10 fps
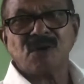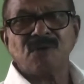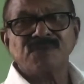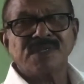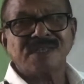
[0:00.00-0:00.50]

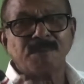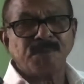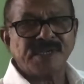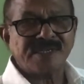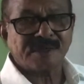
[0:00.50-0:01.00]
of the
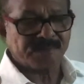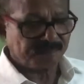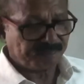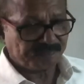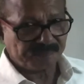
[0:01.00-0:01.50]
tapetum?
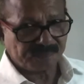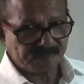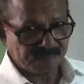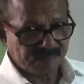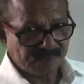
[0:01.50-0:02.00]

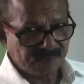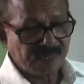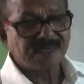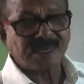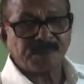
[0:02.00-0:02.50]

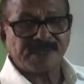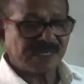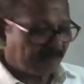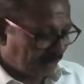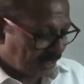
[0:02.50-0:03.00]

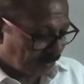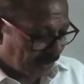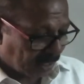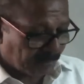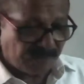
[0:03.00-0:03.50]
Tapetum is
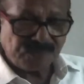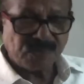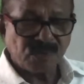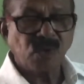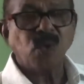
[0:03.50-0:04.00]
made up of
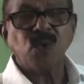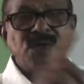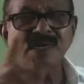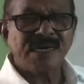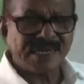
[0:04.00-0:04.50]

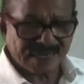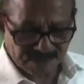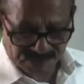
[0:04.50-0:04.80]
1 layer of